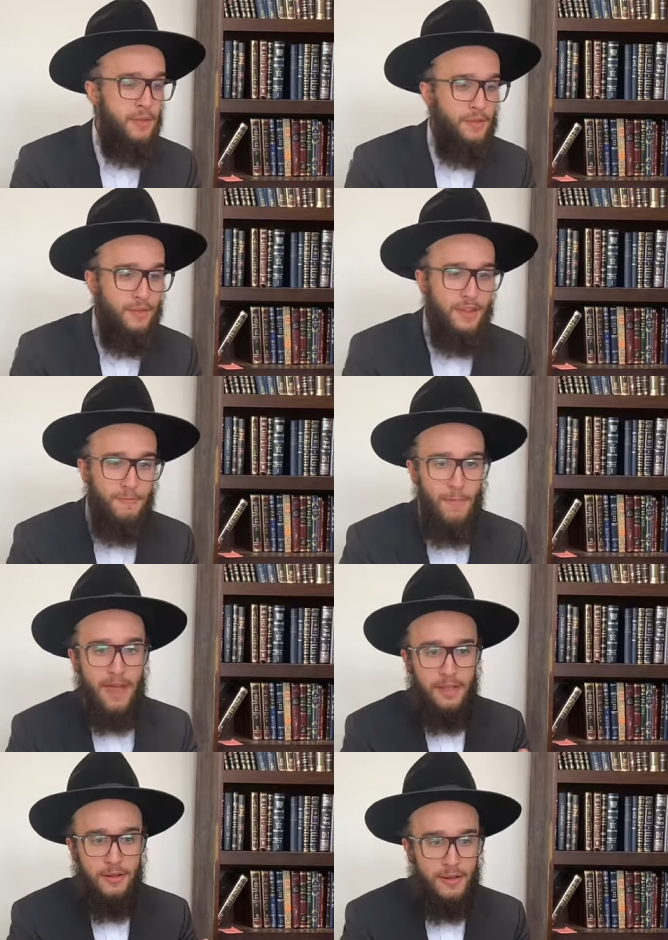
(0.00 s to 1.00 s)
So this
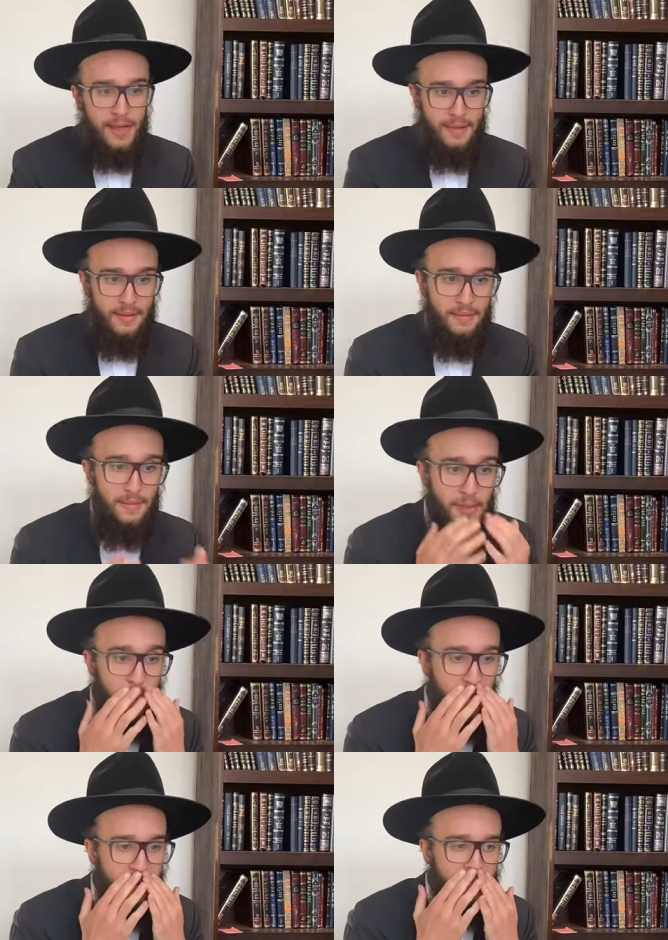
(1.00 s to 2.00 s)
man, he looked at the
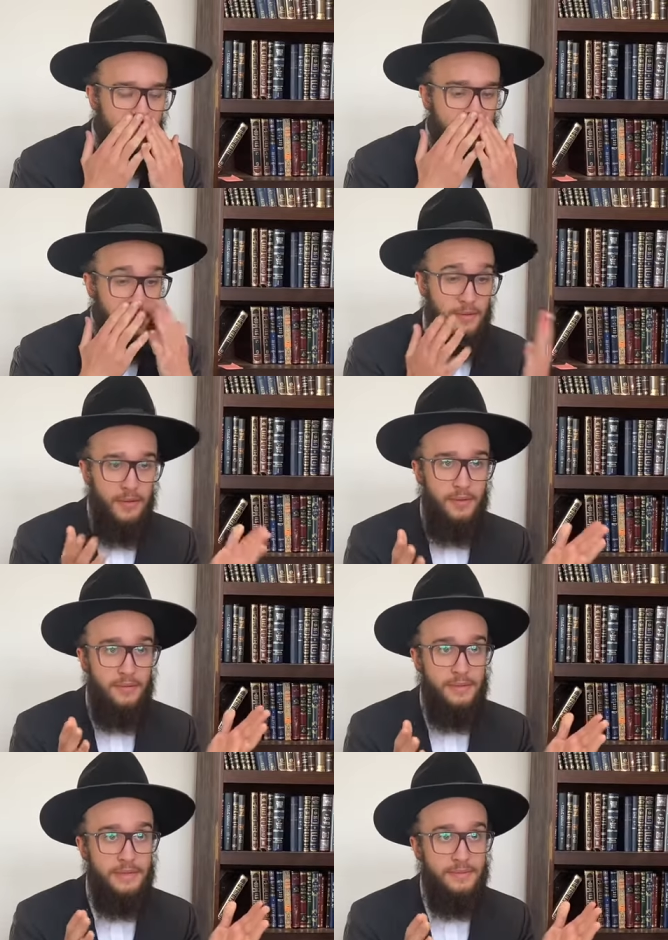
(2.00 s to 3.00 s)
professor and he said, You know,
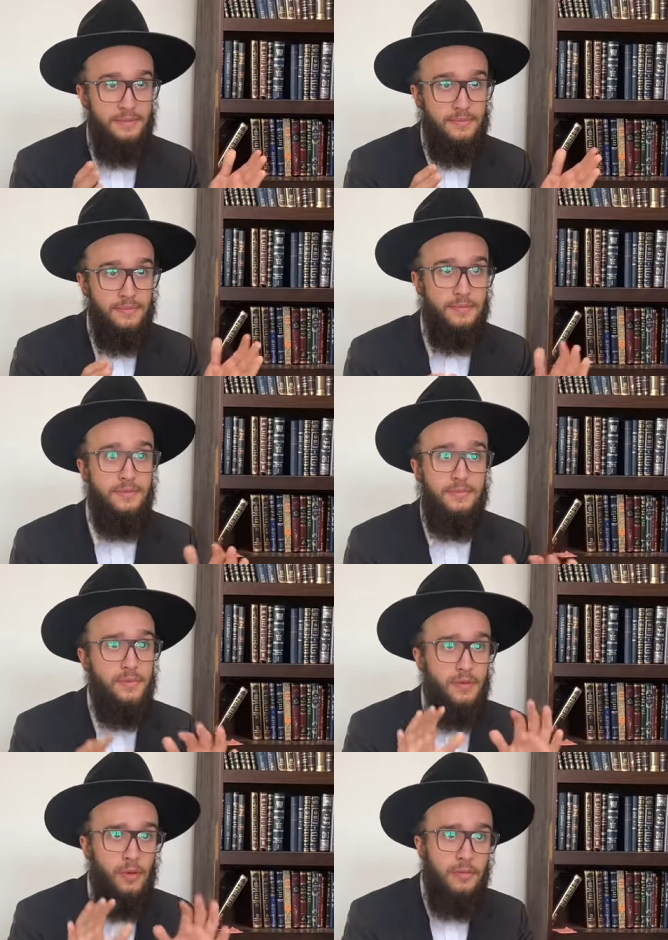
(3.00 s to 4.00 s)

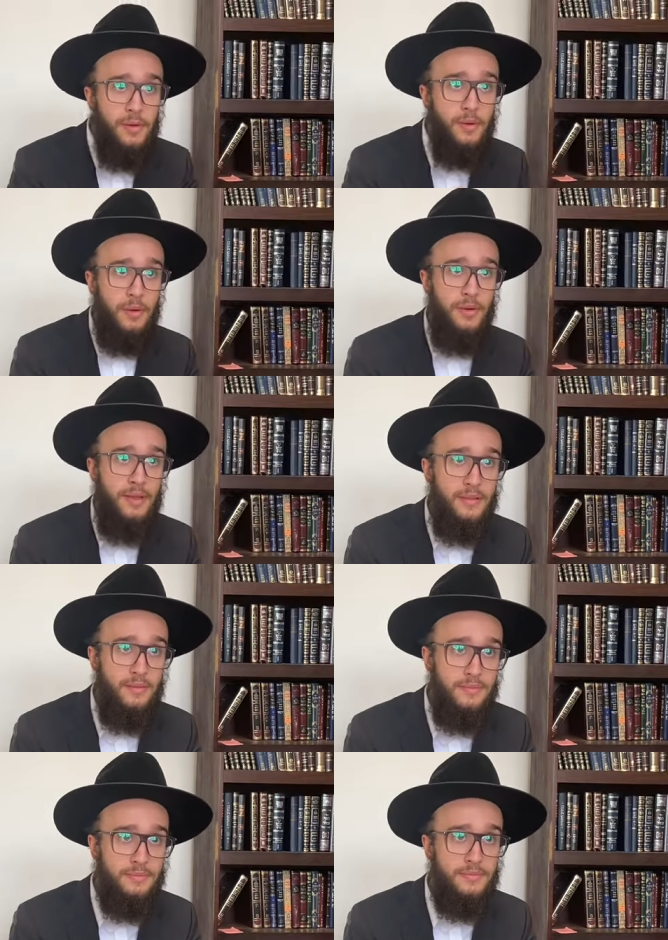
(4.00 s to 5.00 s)
don't be worried.
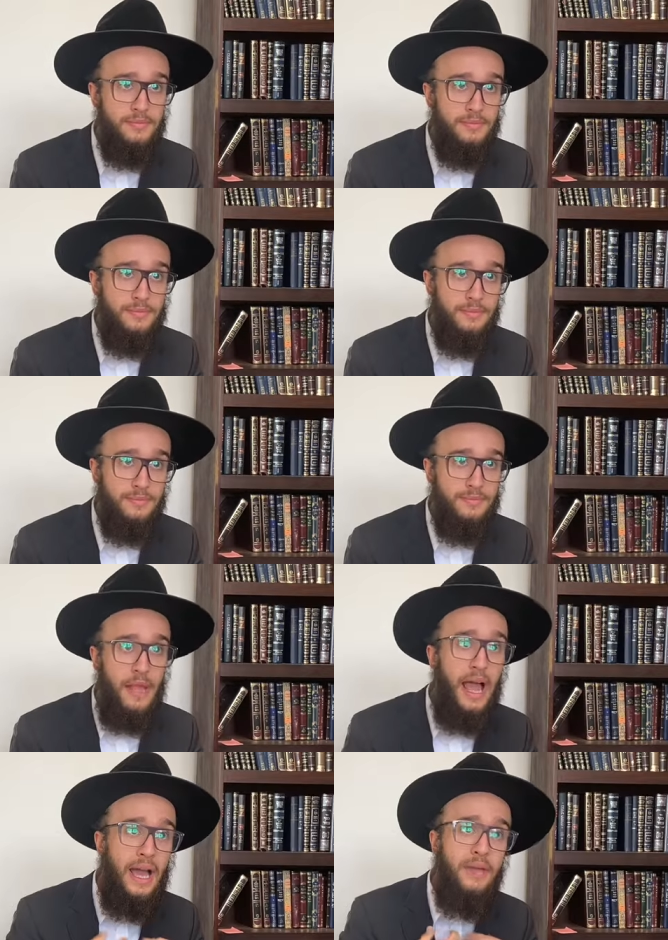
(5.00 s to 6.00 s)

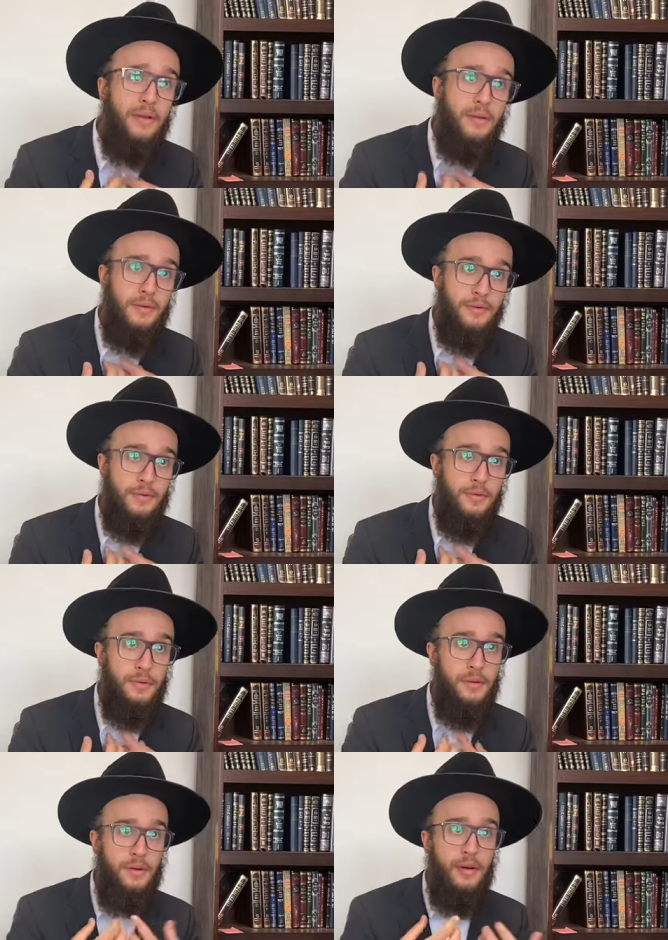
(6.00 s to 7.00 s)
I know
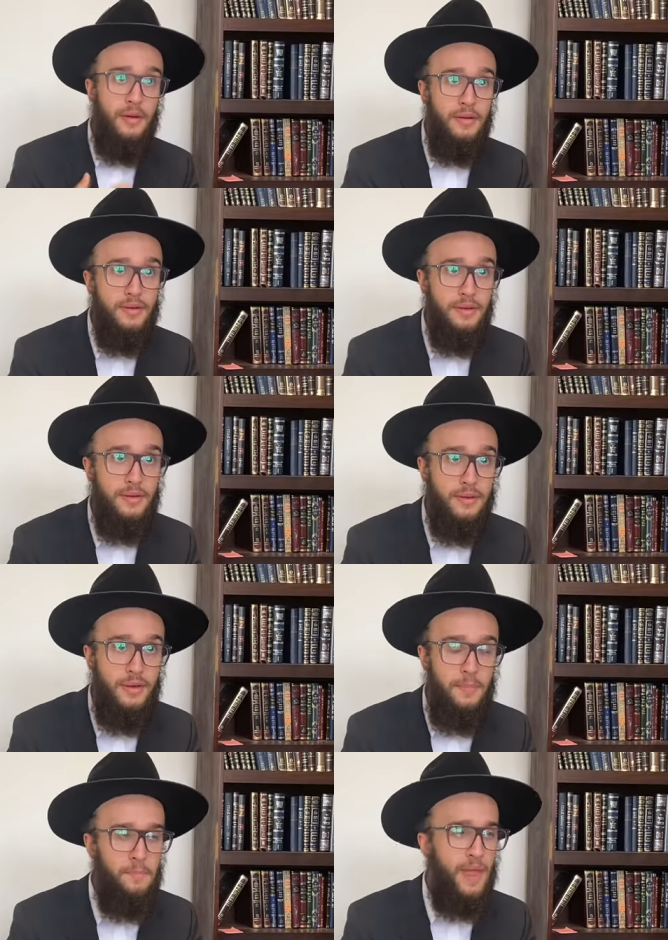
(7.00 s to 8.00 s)
who you are.
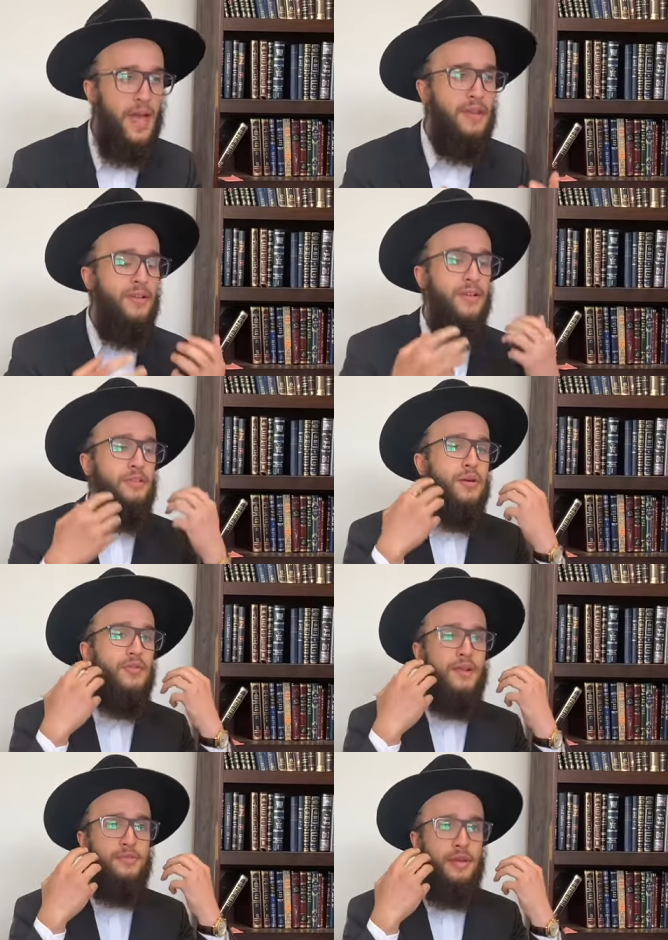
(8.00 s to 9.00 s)
I know that you are a
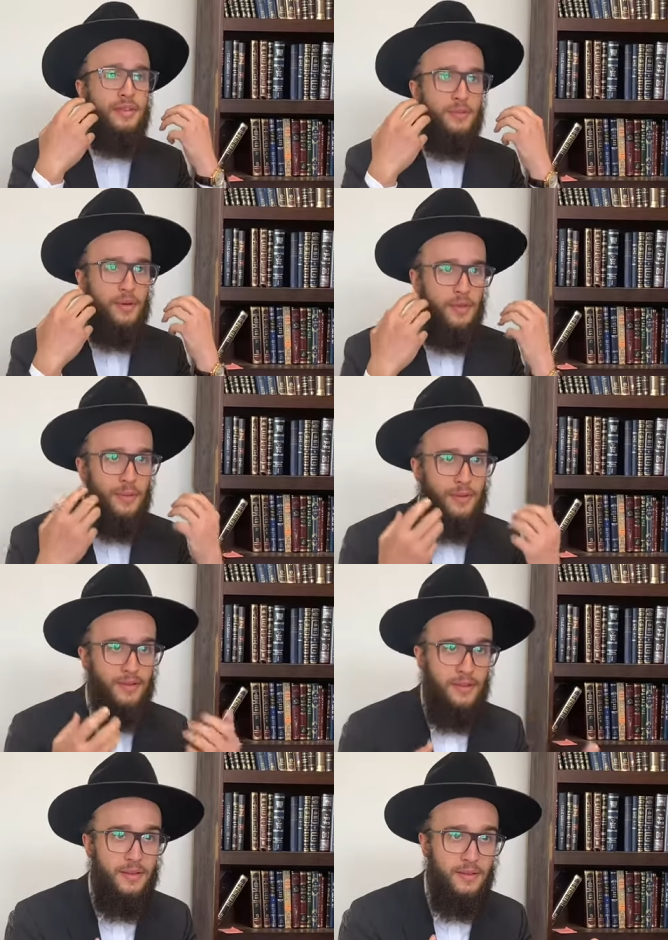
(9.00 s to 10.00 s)
very trustworthy
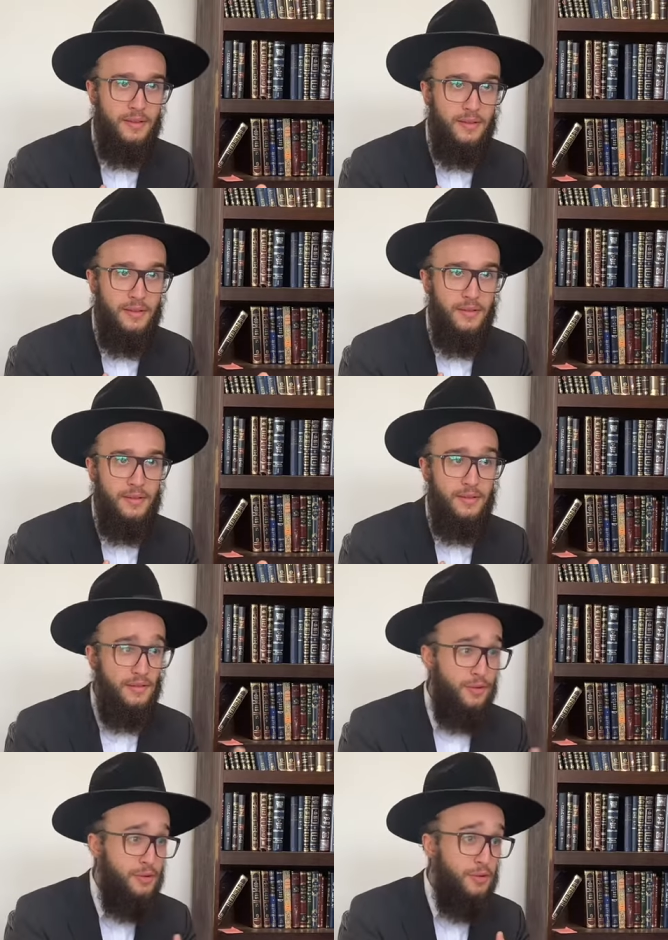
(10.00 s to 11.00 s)
person.
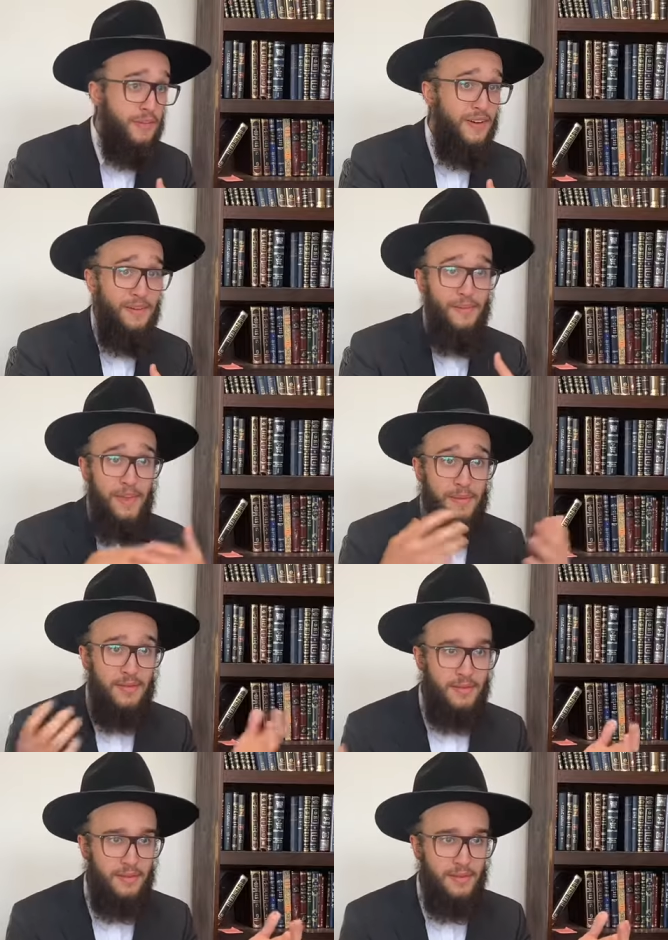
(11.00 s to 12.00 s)
You are very
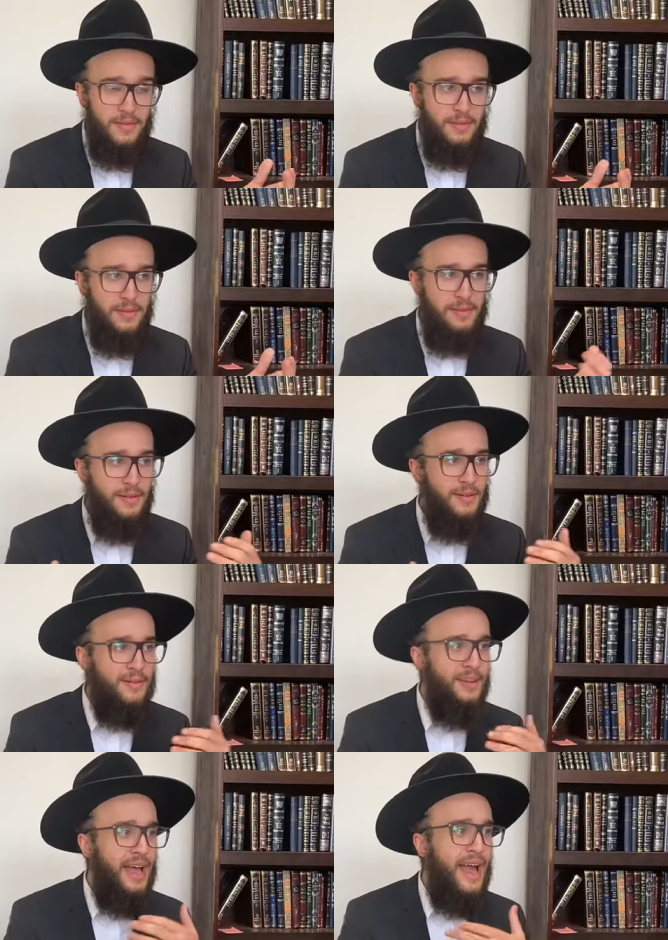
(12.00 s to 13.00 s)
famous.
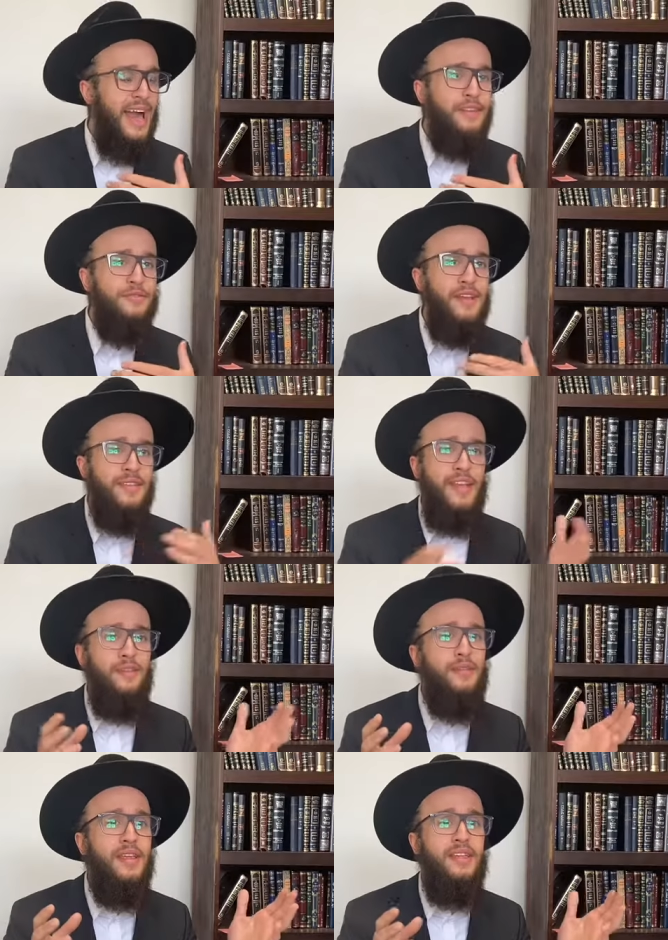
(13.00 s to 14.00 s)
I trust that
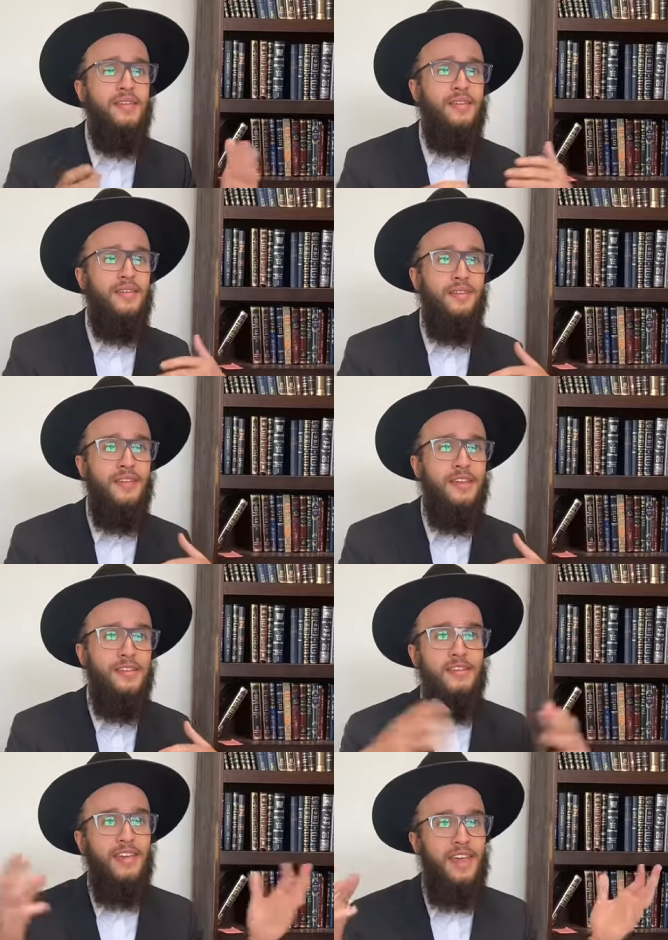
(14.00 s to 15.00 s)
you didn't
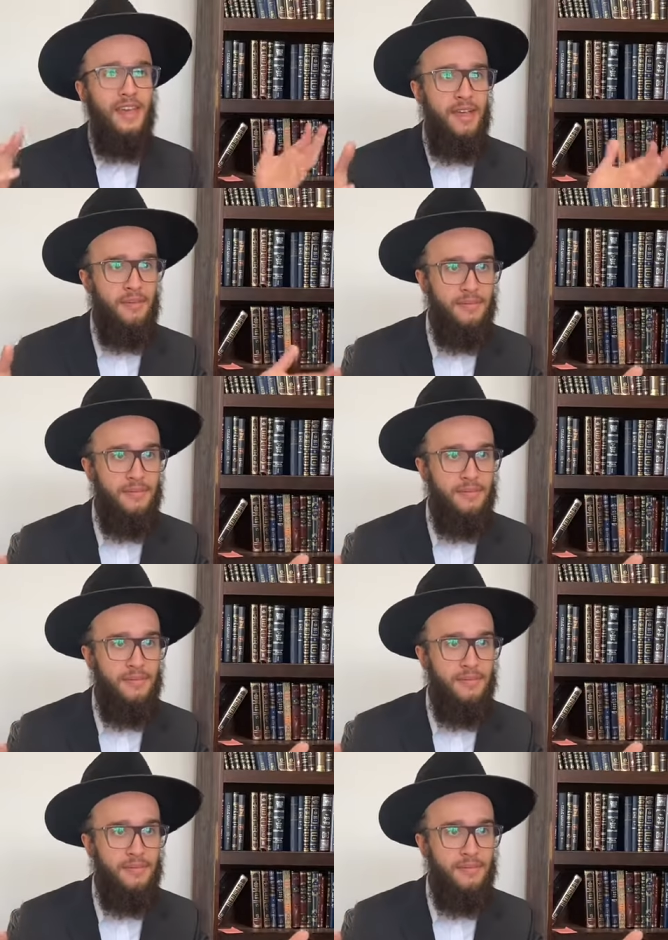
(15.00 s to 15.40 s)
sneak in here.